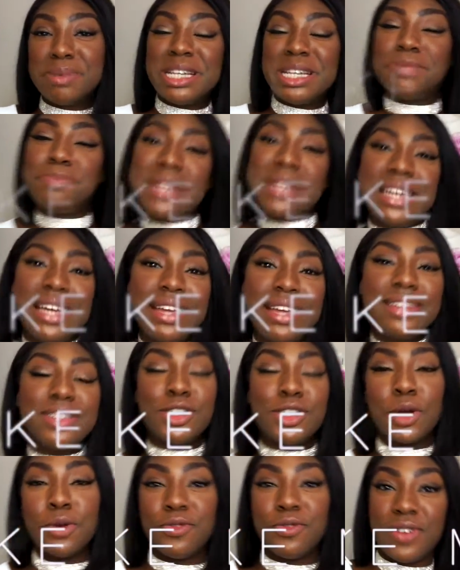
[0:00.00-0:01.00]
Please
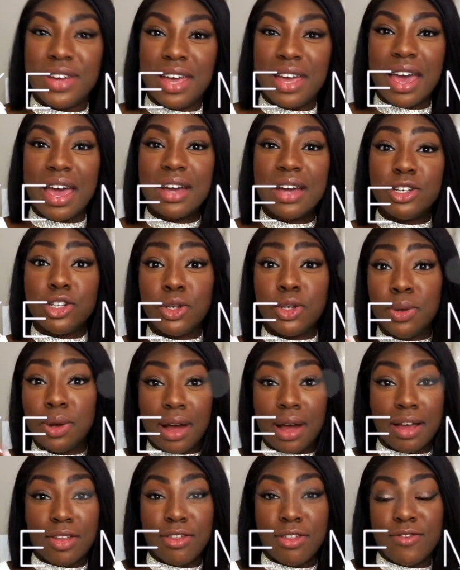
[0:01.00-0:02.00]
don't forget to
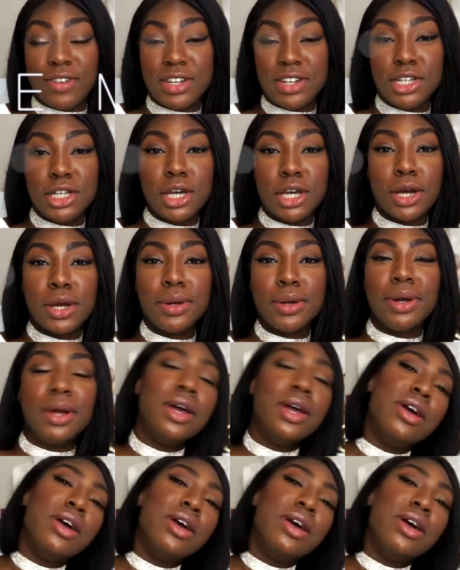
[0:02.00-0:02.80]
like the video,